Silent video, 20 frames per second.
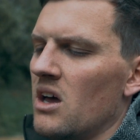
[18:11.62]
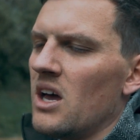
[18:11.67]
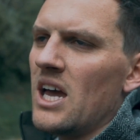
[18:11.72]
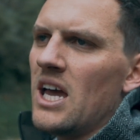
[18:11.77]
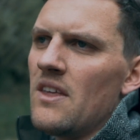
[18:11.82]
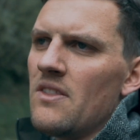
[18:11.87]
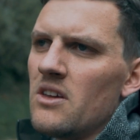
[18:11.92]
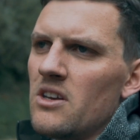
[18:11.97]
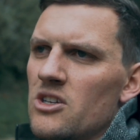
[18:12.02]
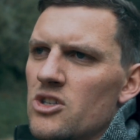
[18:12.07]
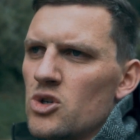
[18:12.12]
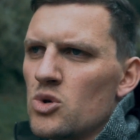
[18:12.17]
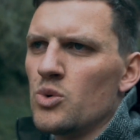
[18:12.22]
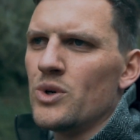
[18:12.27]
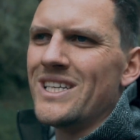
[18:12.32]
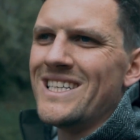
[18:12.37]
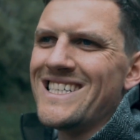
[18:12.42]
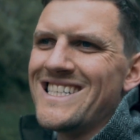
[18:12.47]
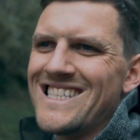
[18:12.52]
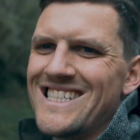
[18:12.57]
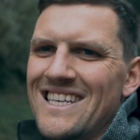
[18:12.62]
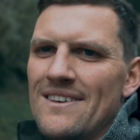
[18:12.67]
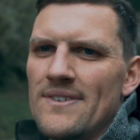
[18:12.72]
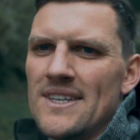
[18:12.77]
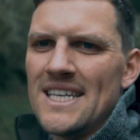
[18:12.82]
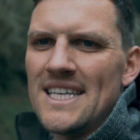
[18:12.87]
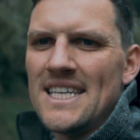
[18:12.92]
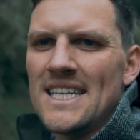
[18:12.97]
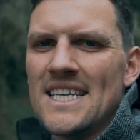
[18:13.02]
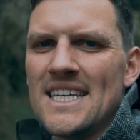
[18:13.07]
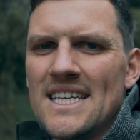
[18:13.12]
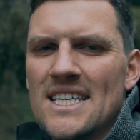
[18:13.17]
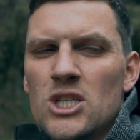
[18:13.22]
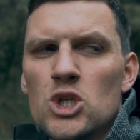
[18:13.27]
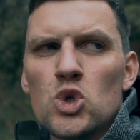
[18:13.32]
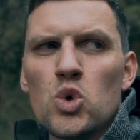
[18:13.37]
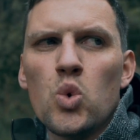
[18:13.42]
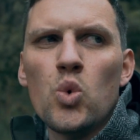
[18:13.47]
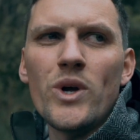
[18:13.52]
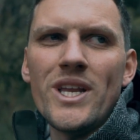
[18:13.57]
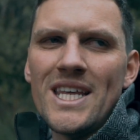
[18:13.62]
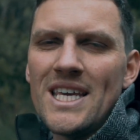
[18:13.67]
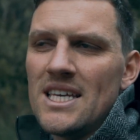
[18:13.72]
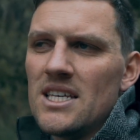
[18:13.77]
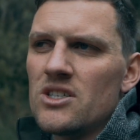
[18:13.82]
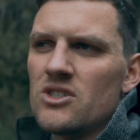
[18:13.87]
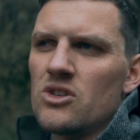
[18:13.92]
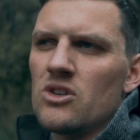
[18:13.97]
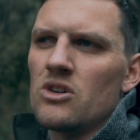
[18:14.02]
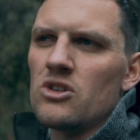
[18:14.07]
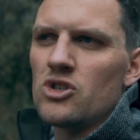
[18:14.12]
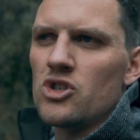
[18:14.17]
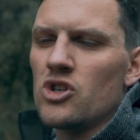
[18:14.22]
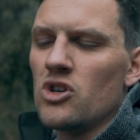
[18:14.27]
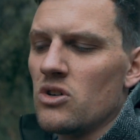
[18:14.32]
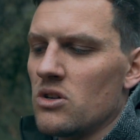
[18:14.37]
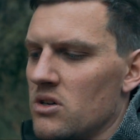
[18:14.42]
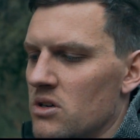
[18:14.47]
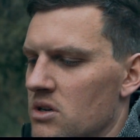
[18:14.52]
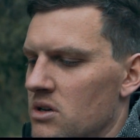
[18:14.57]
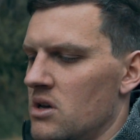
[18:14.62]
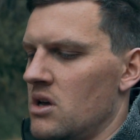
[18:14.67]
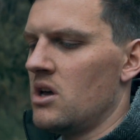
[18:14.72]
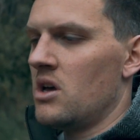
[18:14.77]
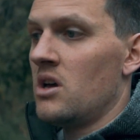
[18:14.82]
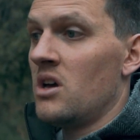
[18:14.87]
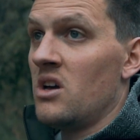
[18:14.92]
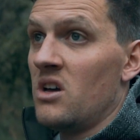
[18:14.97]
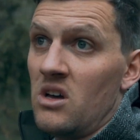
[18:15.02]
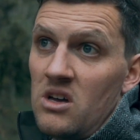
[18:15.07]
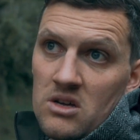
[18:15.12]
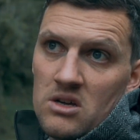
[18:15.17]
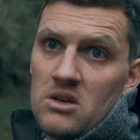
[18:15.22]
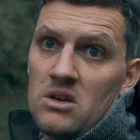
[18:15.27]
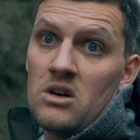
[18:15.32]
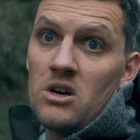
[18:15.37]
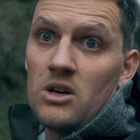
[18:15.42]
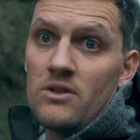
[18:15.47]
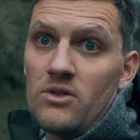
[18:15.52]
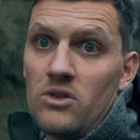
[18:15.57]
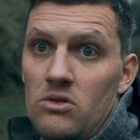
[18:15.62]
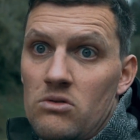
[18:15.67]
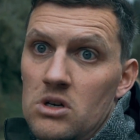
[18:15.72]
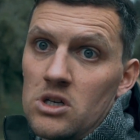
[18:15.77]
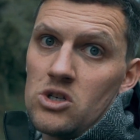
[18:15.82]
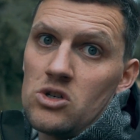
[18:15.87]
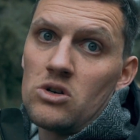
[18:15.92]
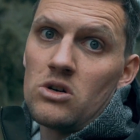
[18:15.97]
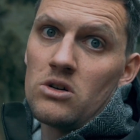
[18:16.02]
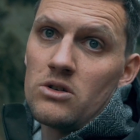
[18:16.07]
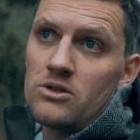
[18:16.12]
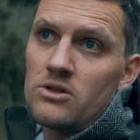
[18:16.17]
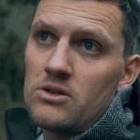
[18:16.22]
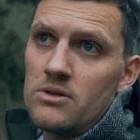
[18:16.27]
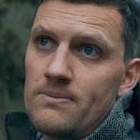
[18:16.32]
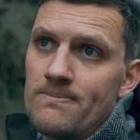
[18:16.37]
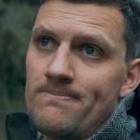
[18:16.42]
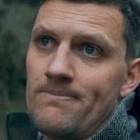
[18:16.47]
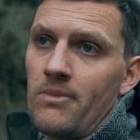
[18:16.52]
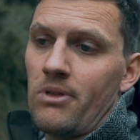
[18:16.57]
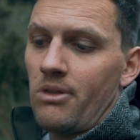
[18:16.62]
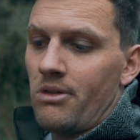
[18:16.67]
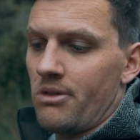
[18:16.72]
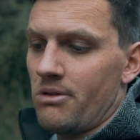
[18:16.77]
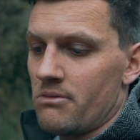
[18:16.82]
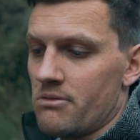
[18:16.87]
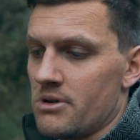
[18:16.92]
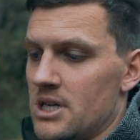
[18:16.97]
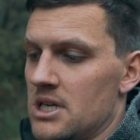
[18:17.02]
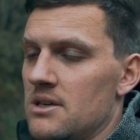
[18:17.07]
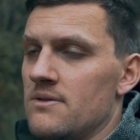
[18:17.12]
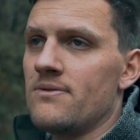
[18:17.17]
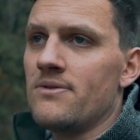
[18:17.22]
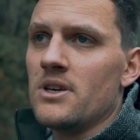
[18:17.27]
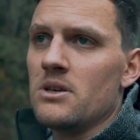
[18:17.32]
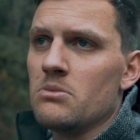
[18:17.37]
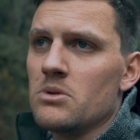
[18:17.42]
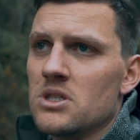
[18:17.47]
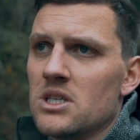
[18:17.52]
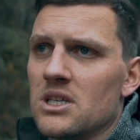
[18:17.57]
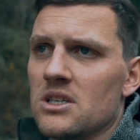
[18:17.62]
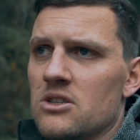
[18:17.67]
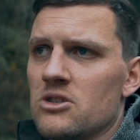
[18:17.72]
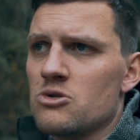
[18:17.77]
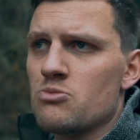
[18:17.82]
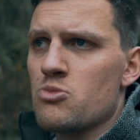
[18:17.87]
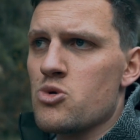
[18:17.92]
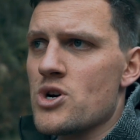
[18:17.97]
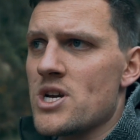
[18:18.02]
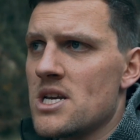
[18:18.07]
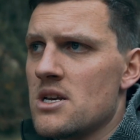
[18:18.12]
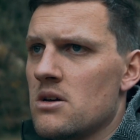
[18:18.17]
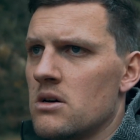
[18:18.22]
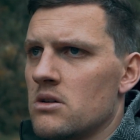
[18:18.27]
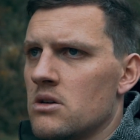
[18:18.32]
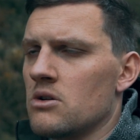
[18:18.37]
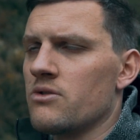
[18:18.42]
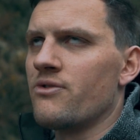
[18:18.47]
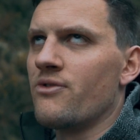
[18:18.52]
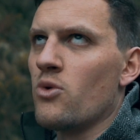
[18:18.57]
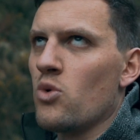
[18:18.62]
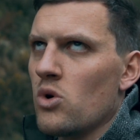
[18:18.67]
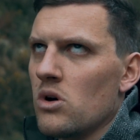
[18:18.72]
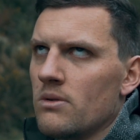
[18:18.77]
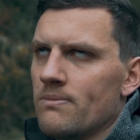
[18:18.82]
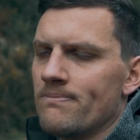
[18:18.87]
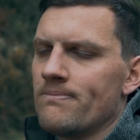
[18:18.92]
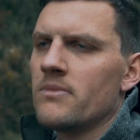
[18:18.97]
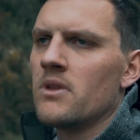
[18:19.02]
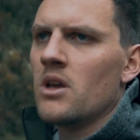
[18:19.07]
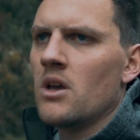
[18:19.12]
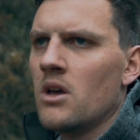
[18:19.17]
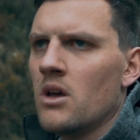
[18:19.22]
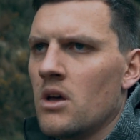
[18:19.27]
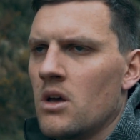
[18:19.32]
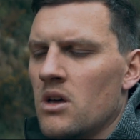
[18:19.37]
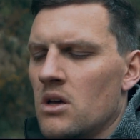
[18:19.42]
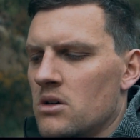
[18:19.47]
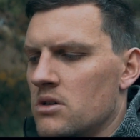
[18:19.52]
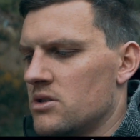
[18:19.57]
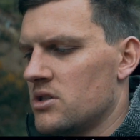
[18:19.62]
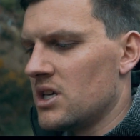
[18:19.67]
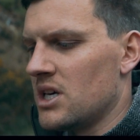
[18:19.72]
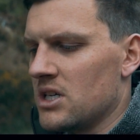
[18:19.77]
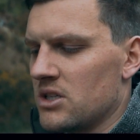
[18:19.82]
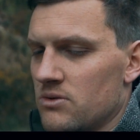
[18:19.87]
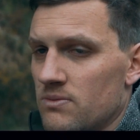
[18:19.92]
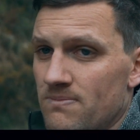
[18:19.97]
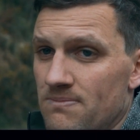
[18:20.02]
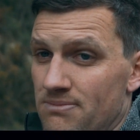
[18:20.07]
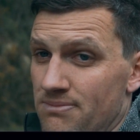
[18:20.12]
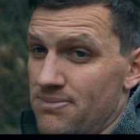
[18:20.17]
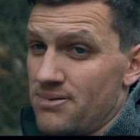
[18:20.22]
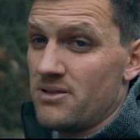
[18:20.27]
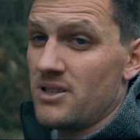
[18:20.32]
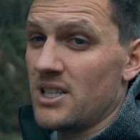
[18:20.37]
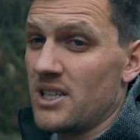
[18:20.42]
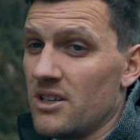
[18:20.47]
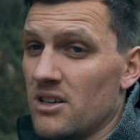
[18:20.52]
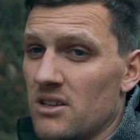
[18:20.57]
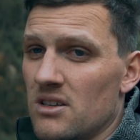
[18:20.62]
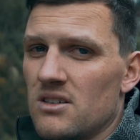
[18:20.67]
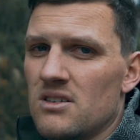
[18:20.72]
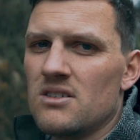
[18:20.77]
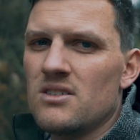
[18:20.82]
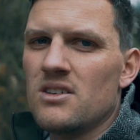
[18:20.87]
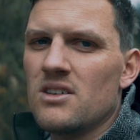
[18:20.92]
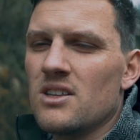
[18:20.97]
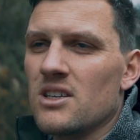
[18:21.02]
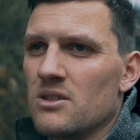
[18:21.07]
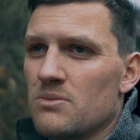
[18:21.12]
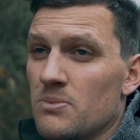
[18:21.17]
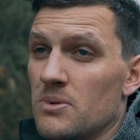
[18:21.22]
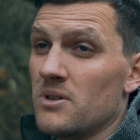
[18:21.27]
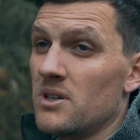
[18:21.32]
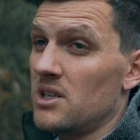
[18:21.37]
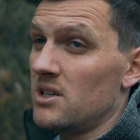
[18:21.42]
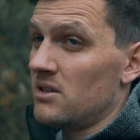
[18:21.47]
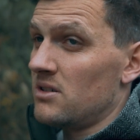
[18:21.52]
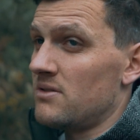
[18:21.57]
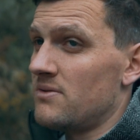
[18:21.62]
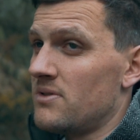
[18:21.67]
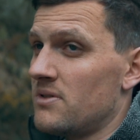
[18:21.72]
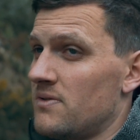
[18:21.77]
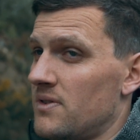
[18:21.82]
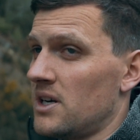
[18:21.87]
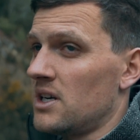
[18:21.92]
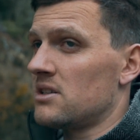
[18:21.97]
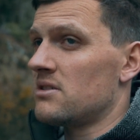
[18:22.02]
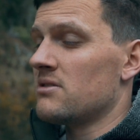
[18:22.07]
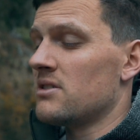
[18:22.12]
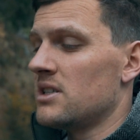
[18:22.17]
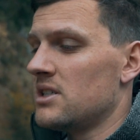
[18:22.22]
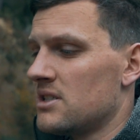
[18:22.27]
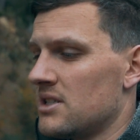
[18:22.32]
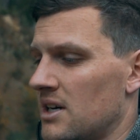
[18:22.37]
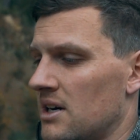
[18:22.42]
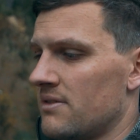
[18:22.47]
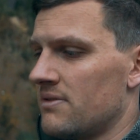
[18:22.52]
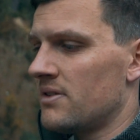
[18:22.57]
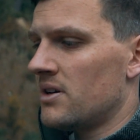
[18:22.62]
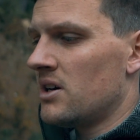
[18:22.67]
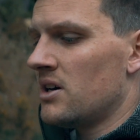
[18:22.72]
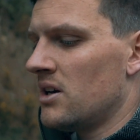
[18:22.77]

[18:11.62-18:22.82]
and then a 27.20, so it shot over 3 shots. 3 feet per second spread, no 4. So that's pretty good. That's pretty good for factory stuff.